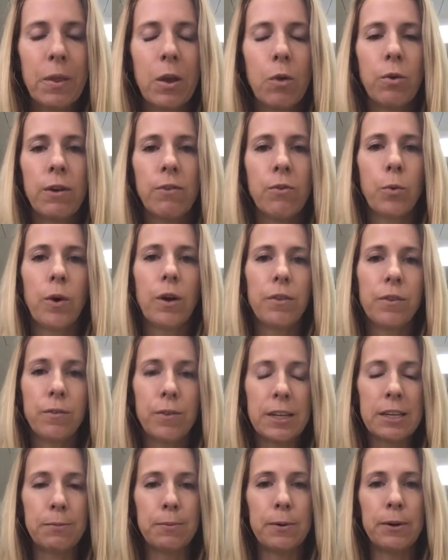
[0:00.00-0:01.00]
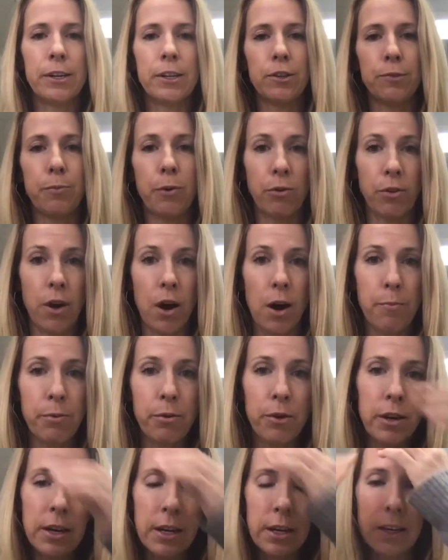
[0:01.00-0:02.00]
We have a wealth of experience both
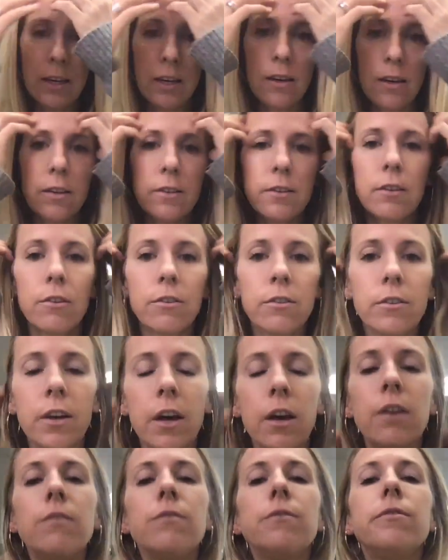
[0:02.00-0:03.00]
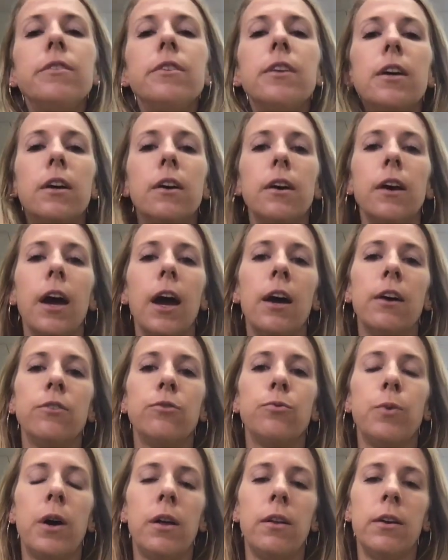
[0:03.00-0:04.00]
operating kiosks ourselves, as
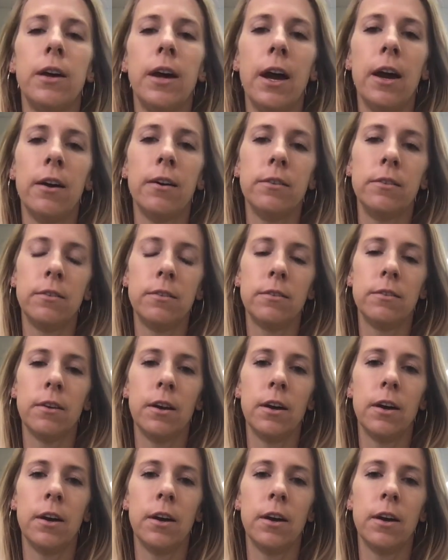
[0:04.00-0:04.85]
well as